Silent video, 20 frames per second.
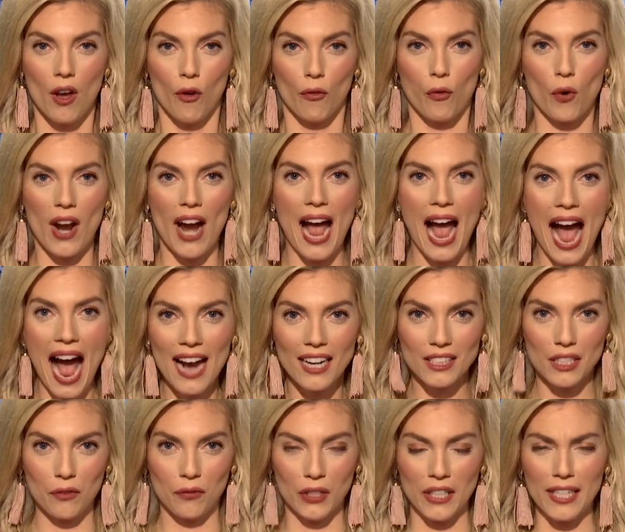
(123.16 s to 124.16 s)
for
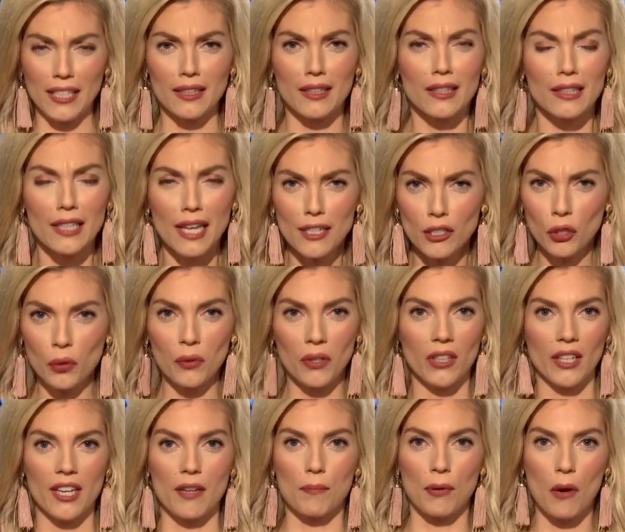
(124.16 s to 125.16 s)
actively,
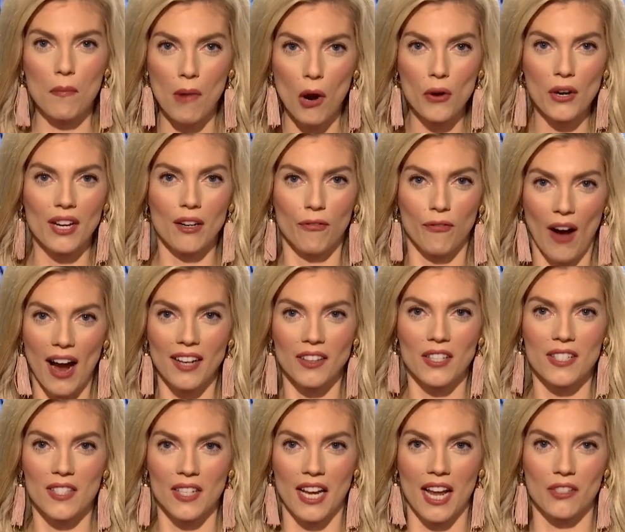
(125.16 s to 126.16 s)
literally promoting
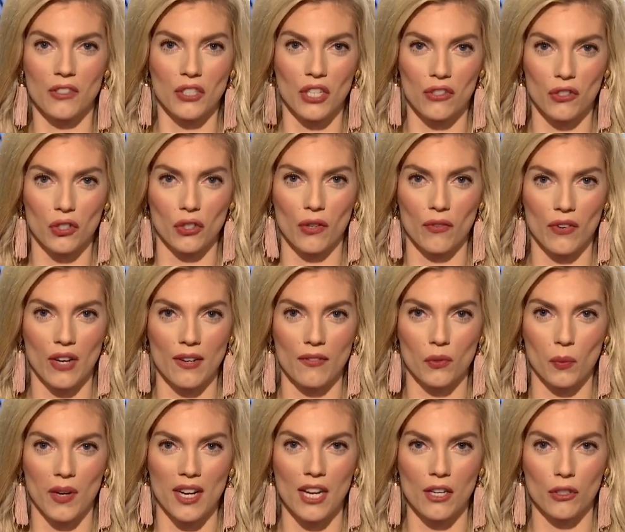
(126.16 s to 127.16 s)
violence against
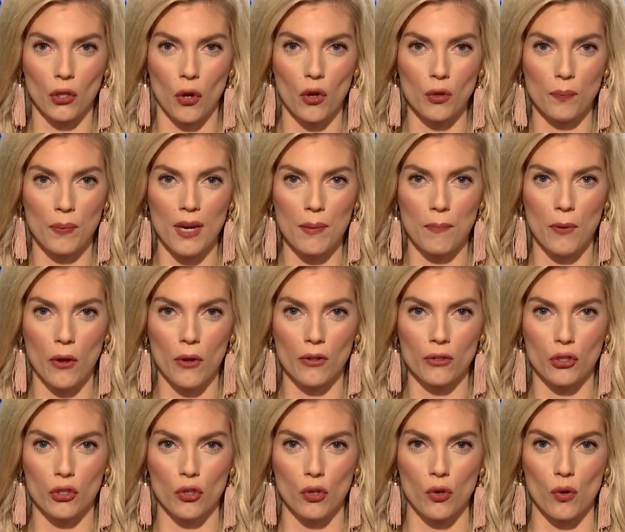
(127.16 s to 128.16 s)
conservatives when he told people
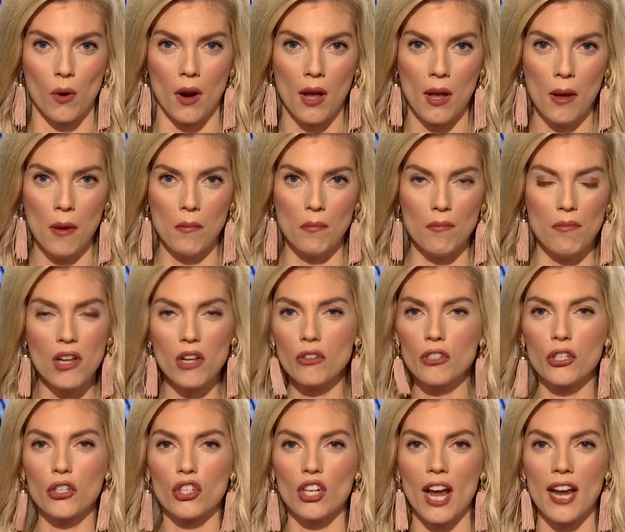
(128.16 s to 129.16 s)
to
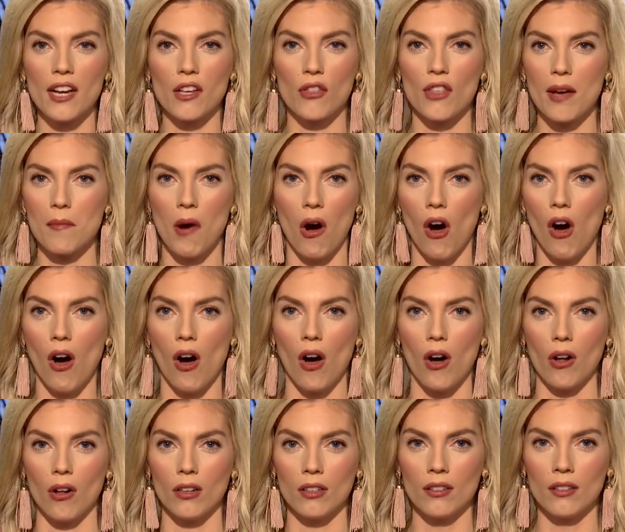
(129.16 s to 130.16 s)
milkshake them
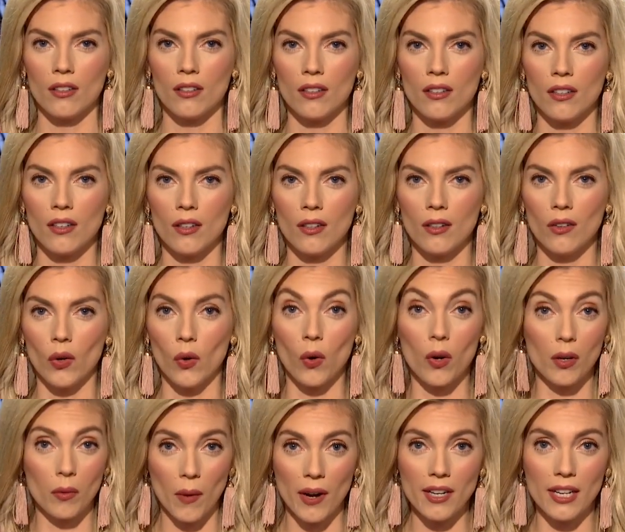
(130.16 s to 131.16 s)
all,
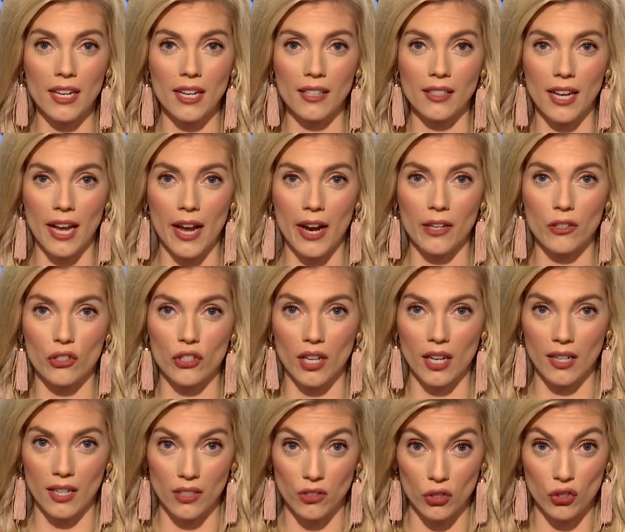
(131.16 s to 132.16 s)
or when he engaged
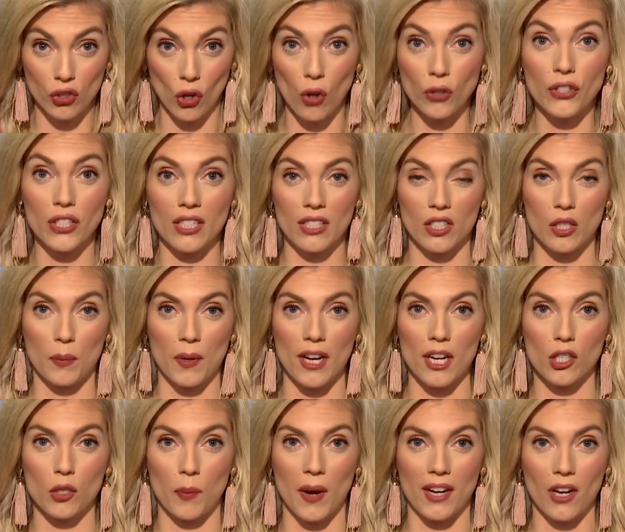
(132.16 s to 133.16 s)
in insulting
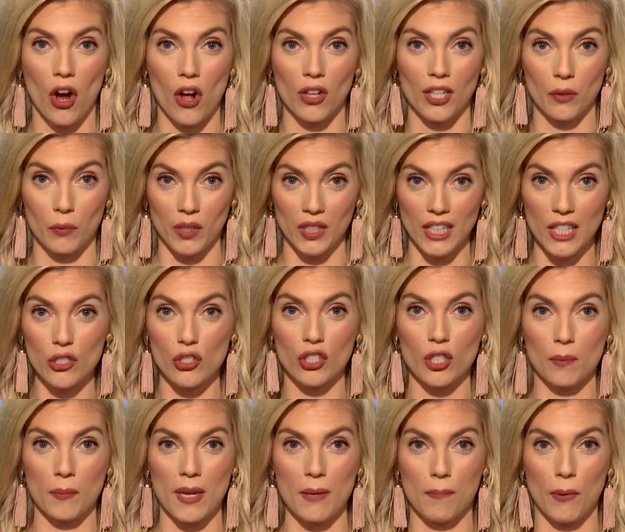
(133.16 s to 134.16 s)
speech by calling
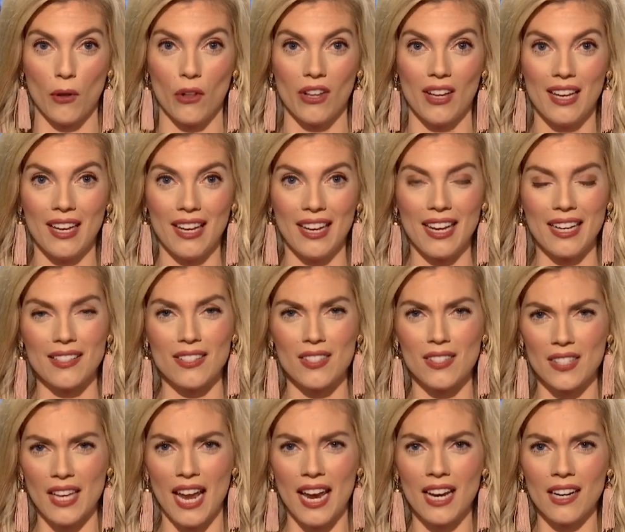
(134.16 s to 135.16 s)
religious people
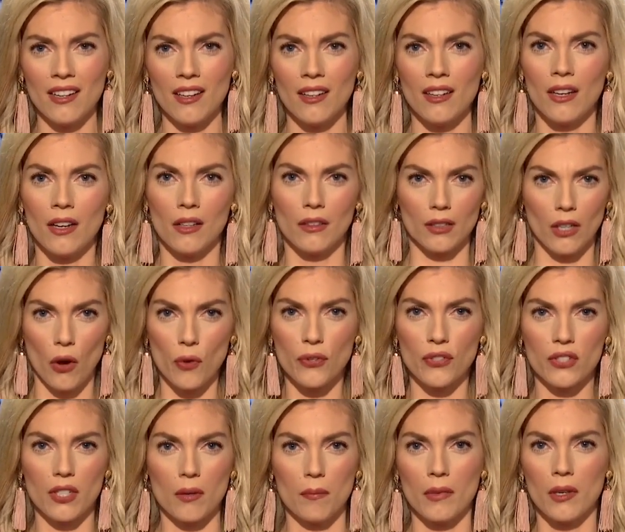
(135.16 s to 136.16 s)
insane,
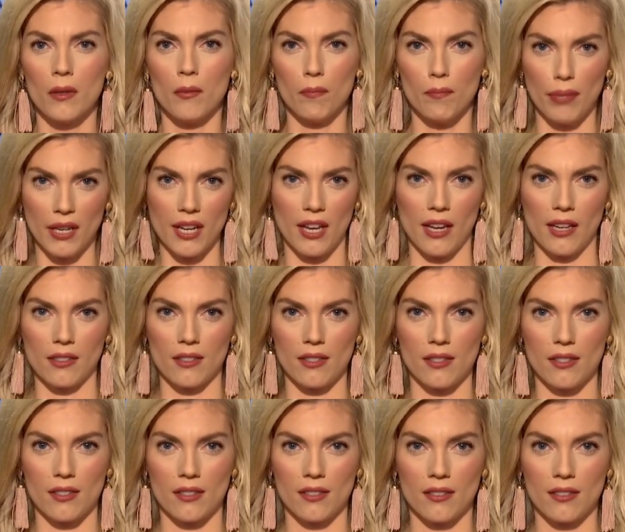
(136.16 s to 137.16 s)
loathsome
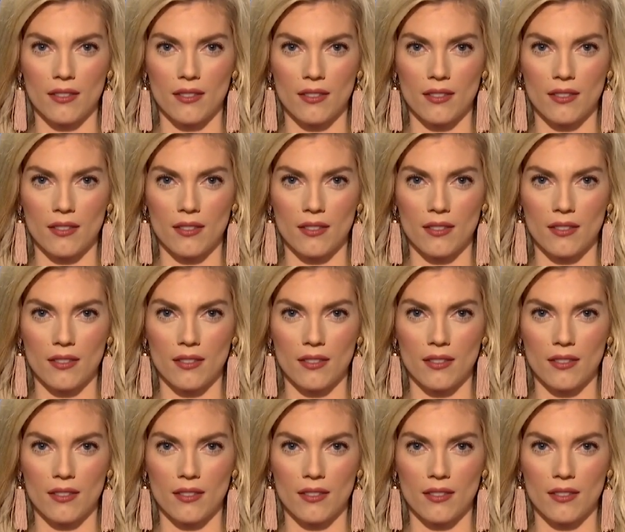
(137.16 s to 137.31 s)
bigots.